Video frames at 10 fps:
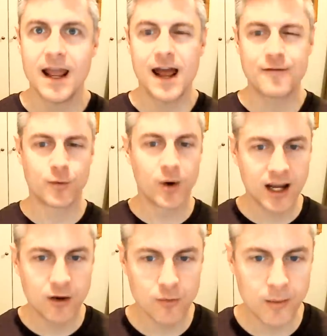And from what I
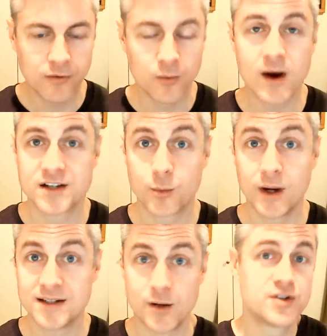can remember from Rise of
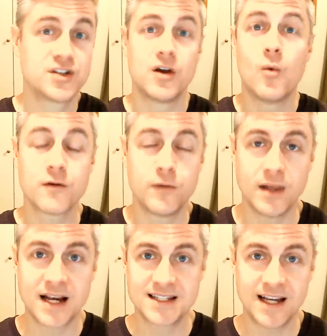Queensdale, which is a wonderful
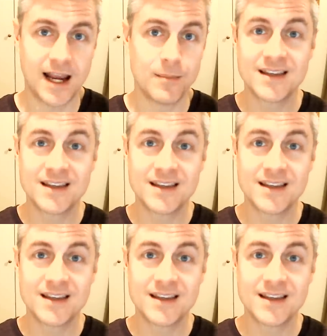legacy game,